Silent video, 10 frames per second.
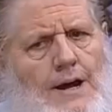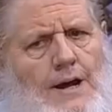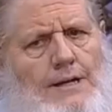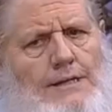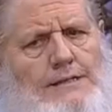
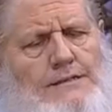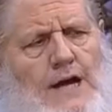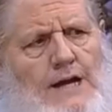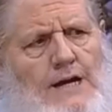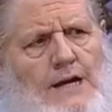And he
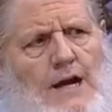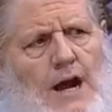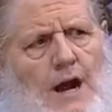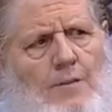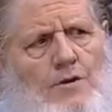decided,
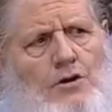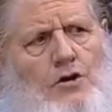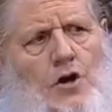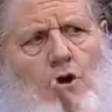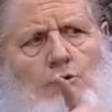I'm going
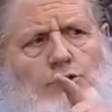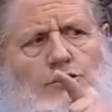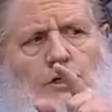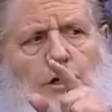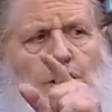to go
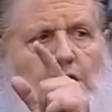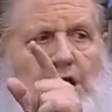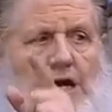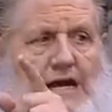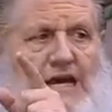to
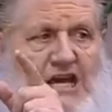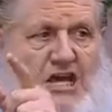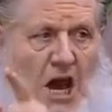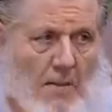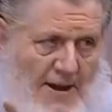
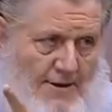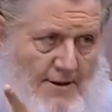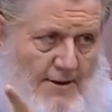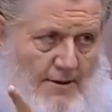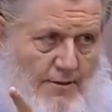
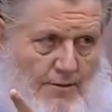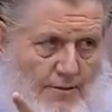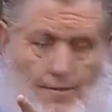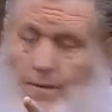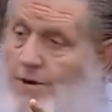Yemen.
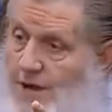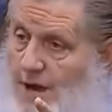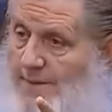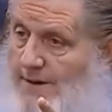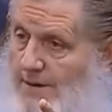Remember
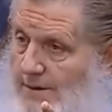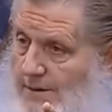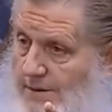Yemen?